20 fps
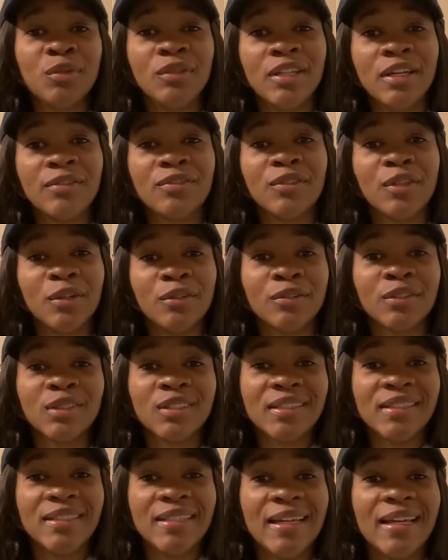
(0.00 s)
leftovers.
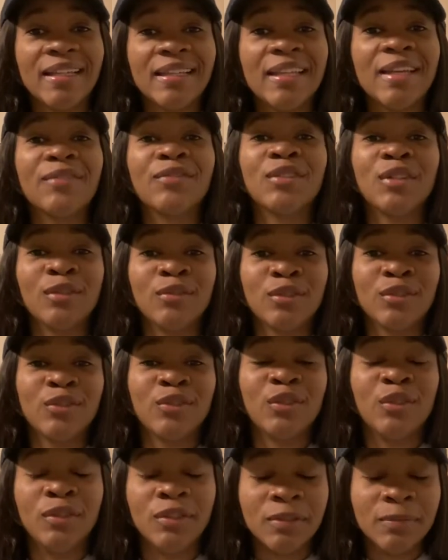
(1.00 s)
He had leftovers
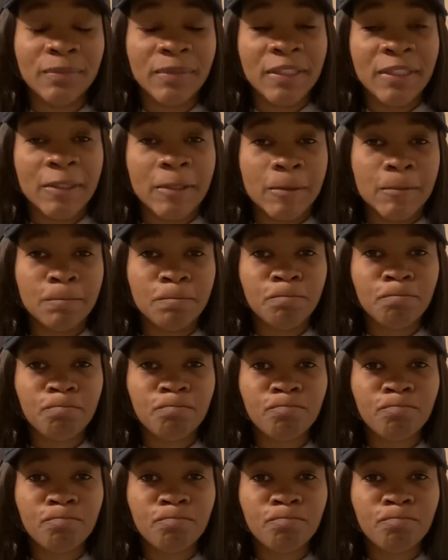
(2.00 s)
for him, Um,